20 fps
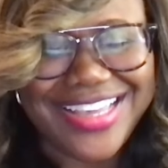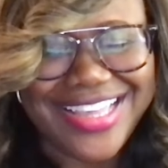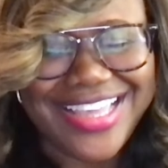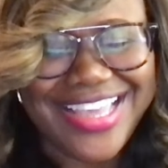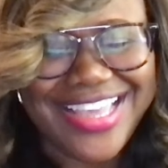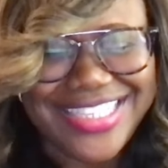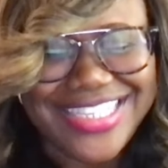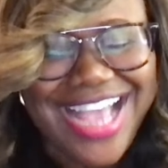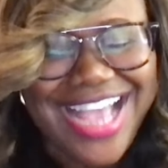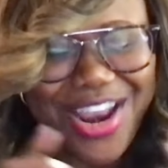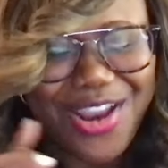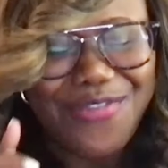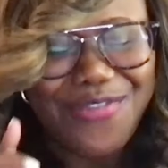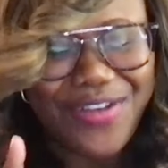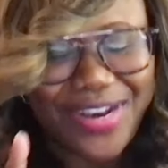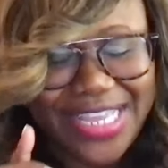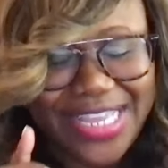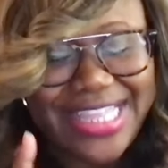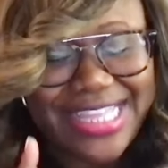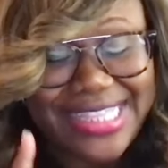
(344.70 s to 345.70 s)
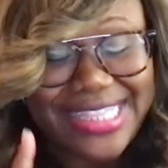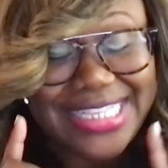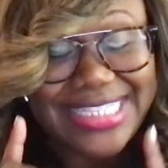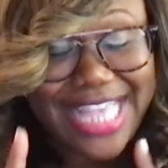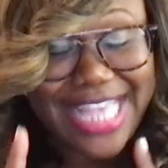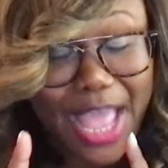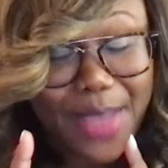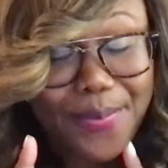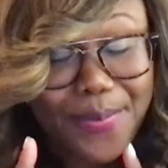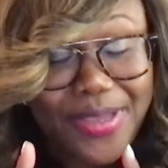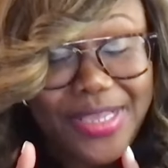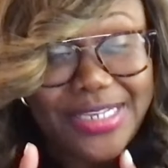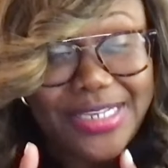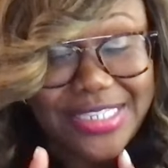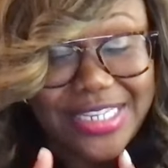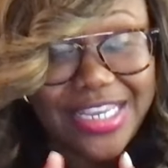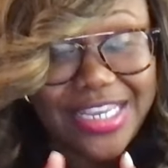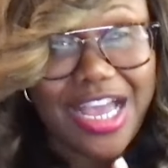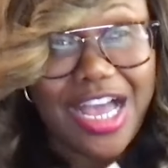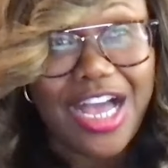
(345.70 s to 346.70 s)
it's kind of funny that this
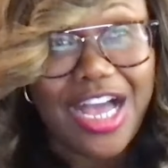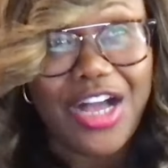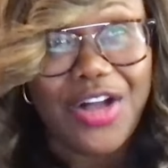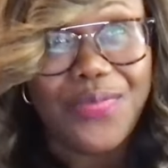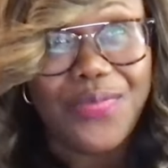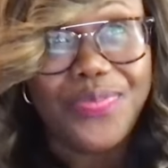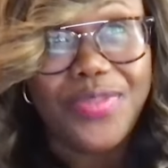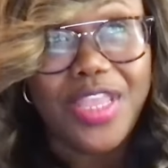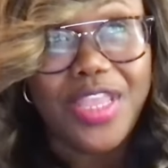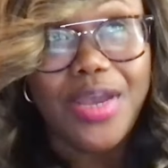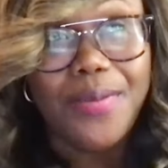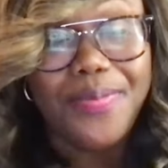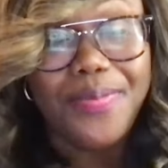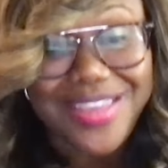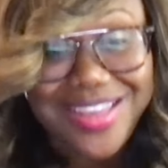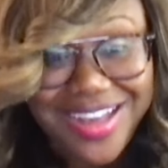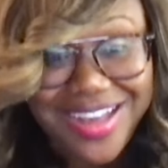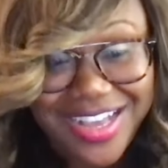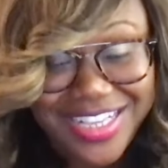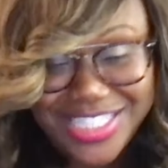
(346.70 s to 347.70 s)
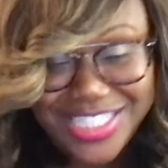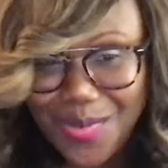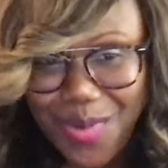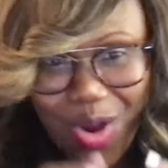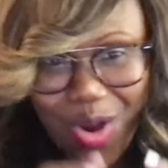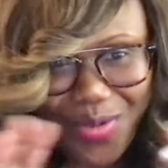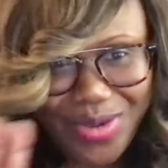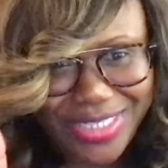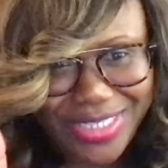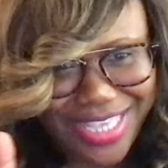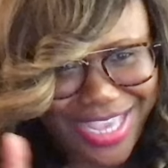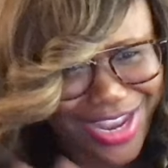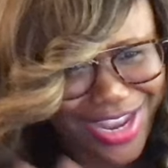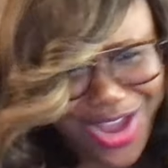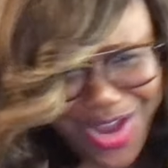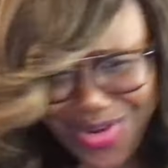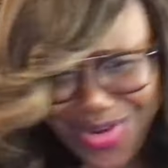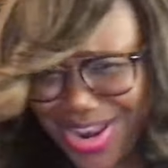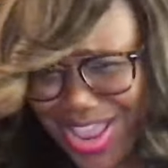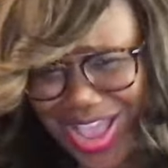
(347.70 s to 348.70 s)
happened um, because I'm always saying,
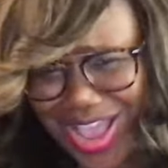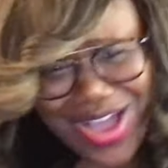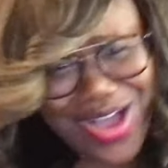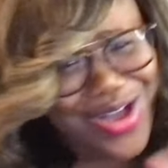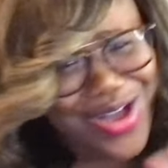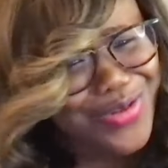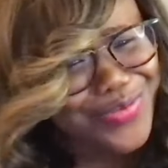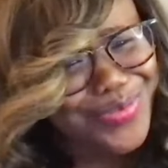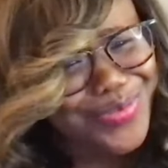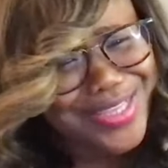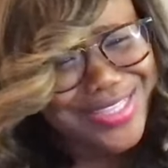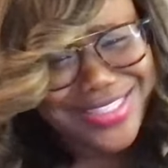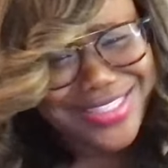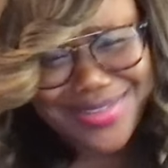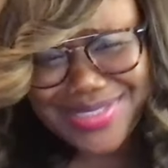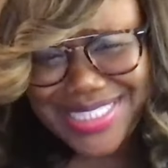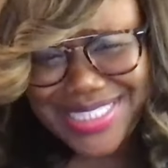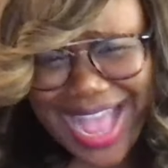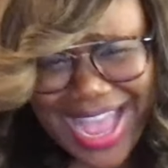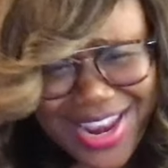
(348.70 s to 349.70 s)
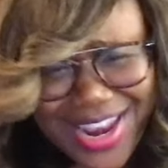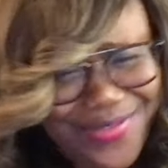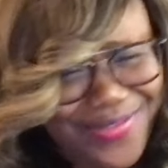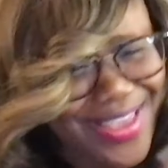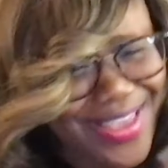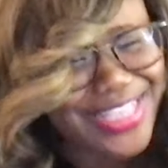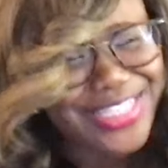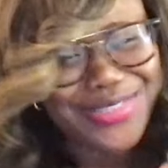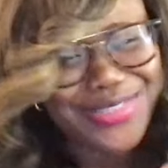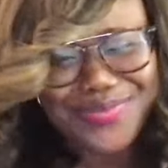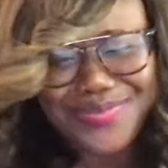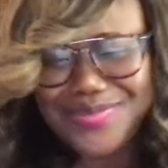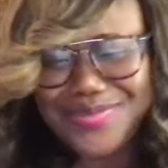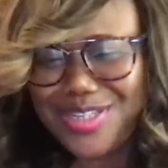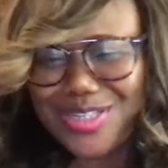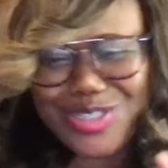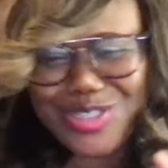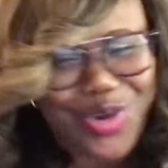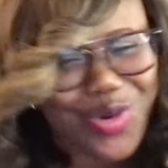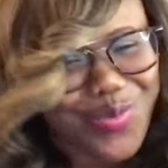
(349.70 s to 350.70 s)
oh no, the side effects,
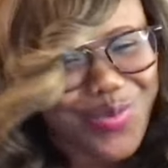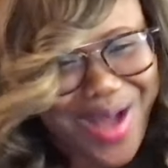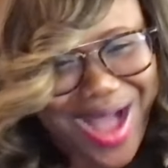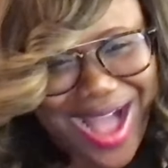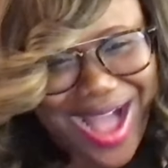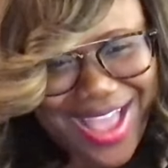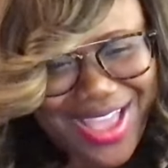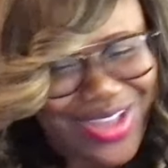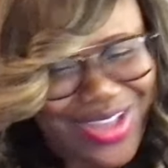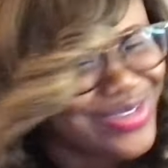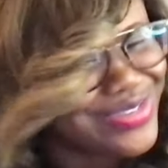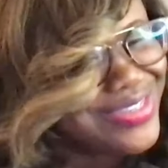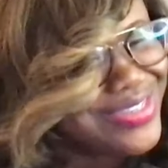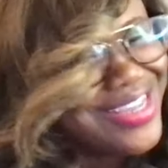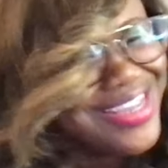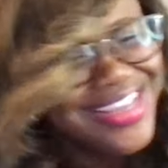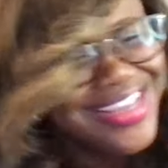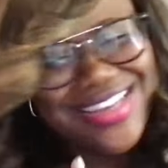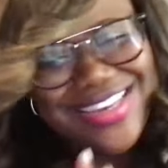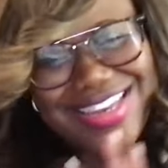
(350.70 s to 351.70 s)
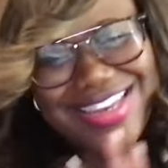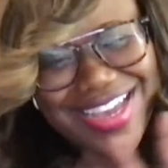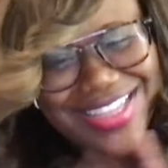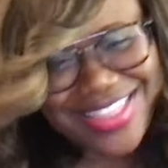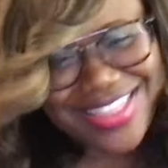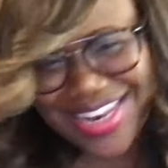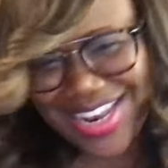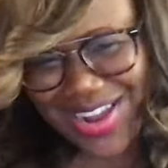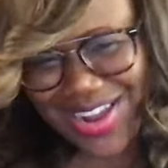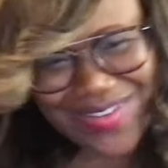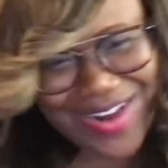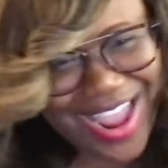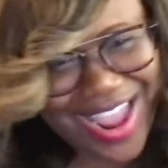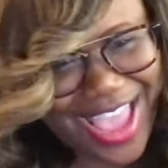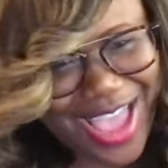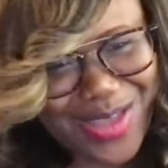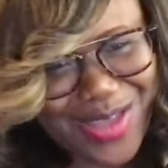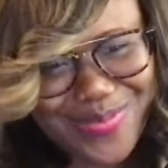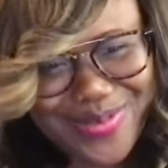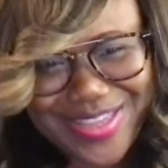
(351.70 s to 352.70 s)
they're so mild. Nothing ever
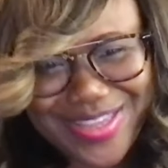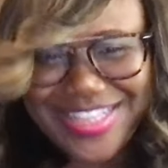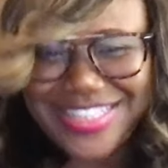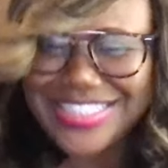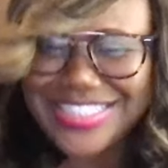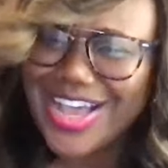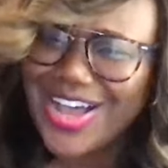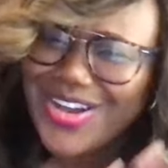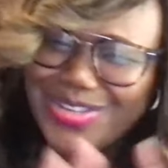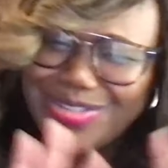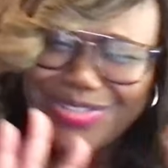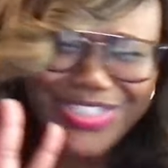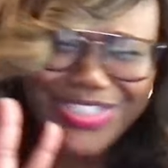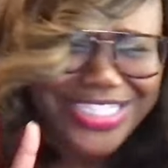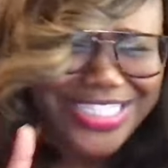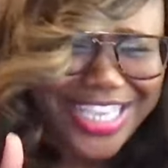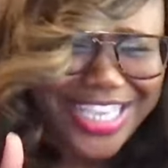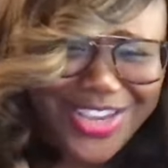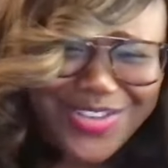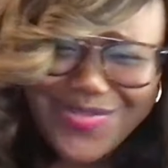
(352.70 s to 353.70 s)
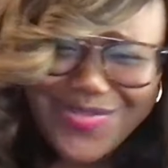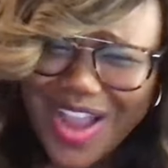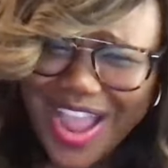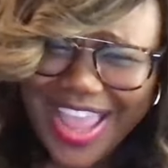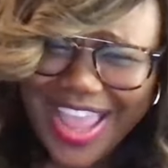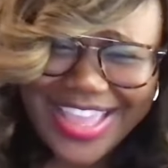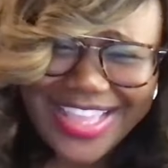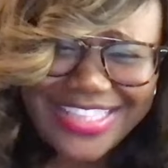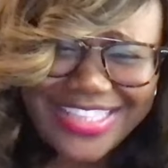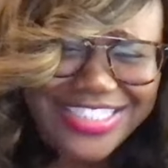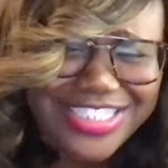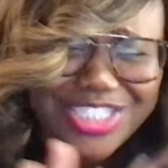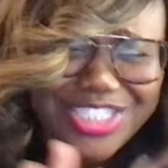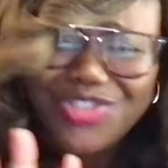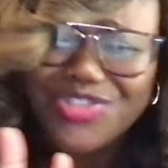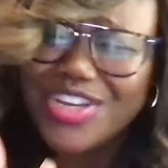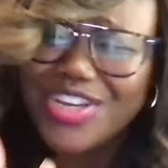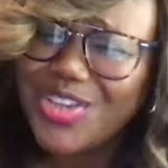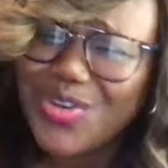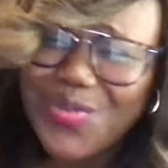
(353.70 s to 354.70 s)
happens. Oh, you just eat right. Just
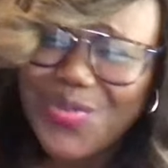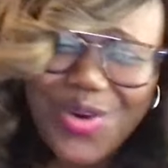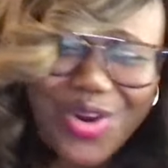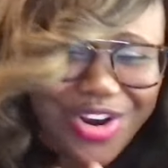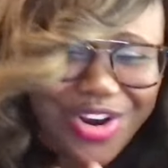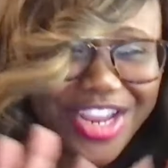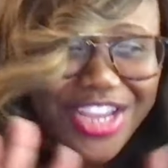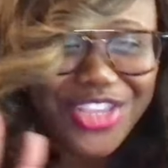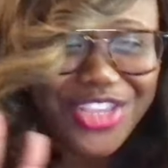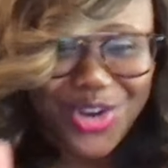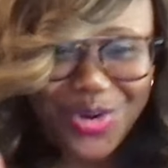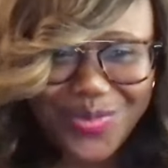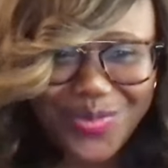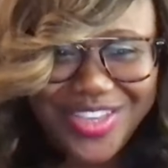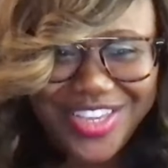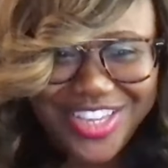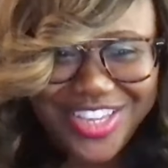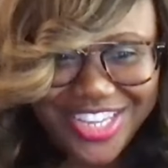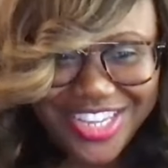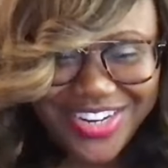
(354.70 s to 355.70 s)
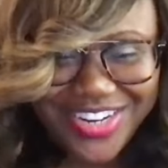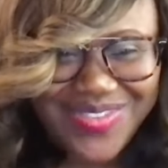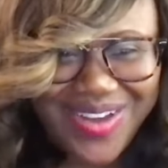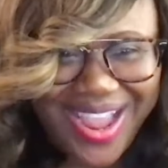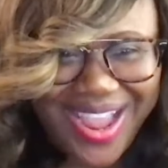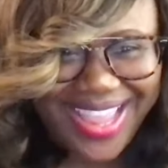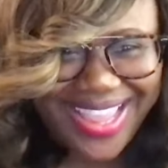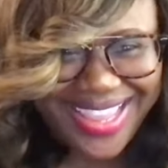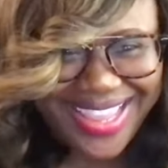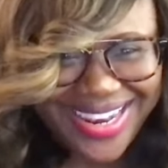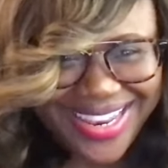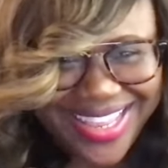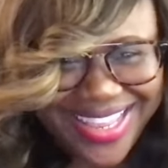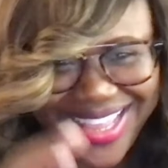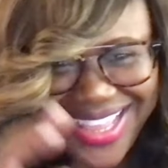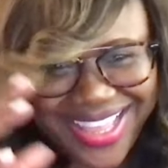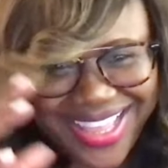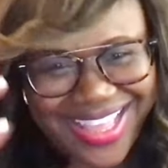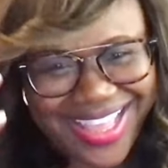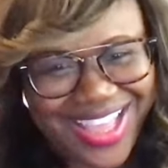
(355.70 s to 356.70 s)
drink your water and you'll be good,
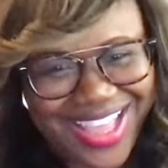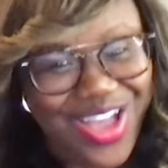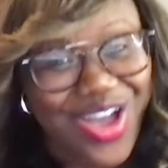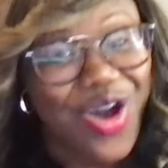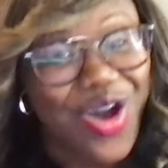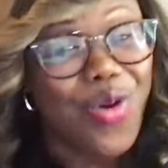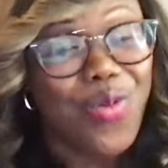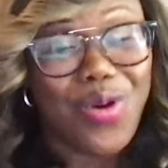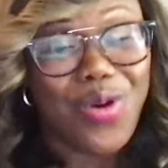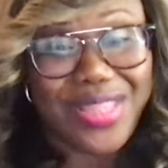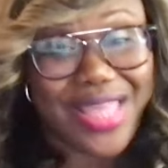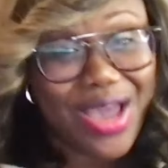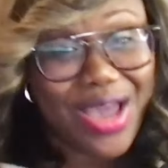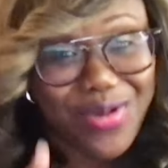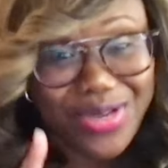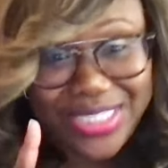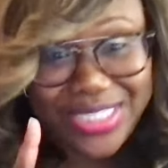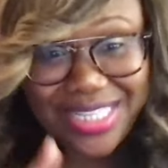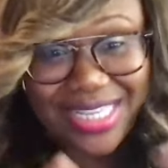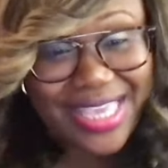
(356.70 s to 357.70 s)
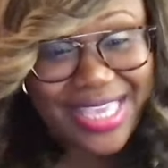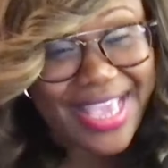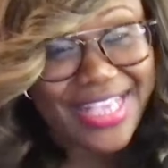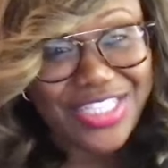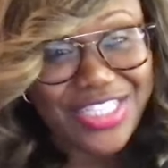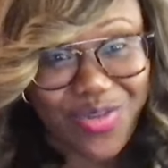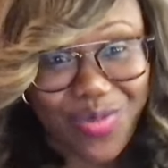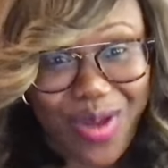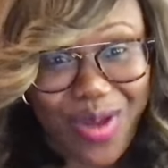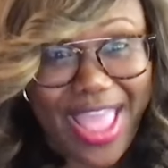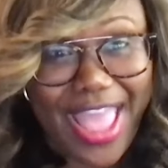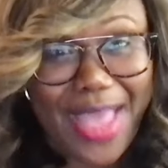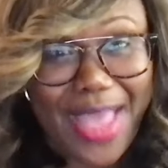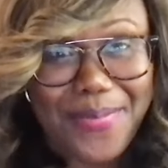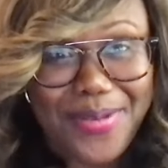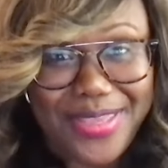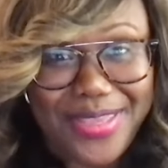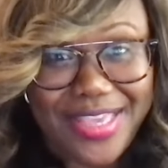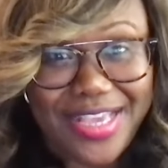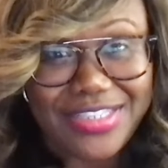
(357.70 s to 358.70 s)
right? Well, that wasn't the case of what
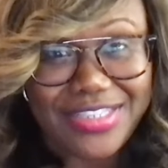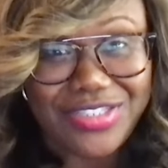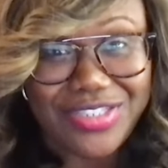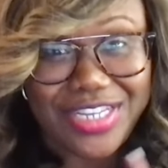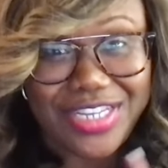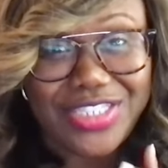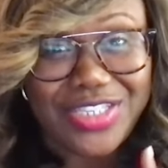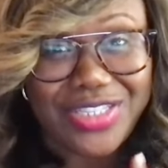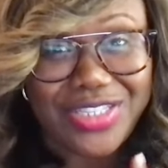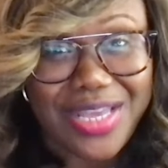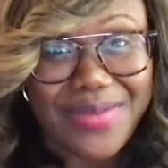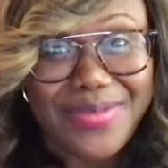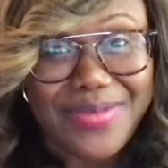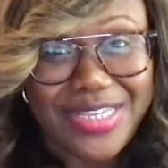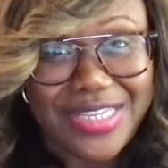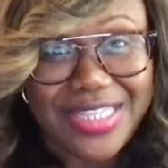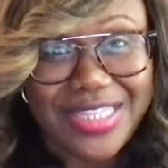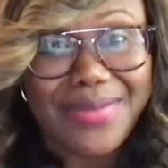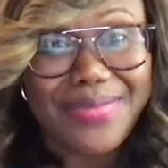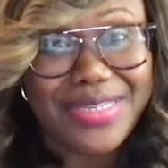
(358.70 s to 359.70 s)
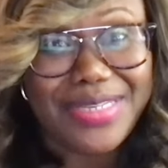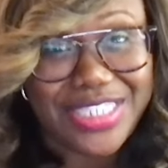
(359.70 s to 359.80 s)
happened yesterday. So let me, let me